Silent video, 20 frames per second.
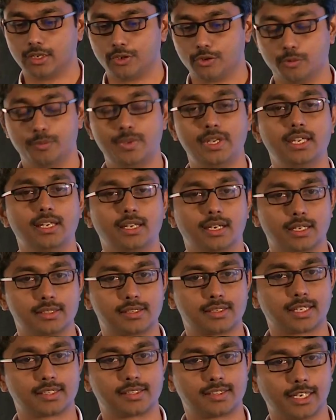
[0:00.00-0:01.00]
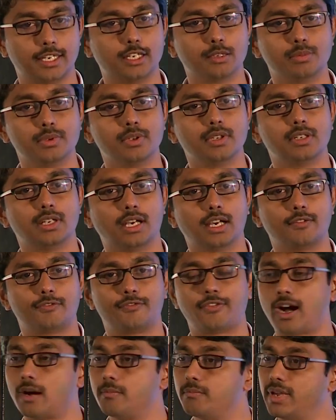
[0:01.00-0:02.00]
to be a sustainable
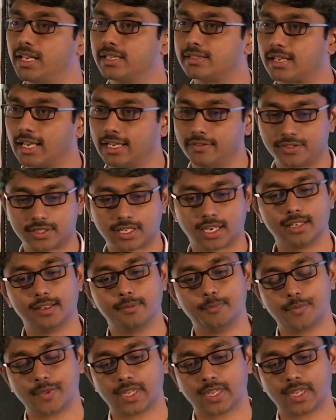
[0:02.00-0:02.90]
farm-based lifestyle.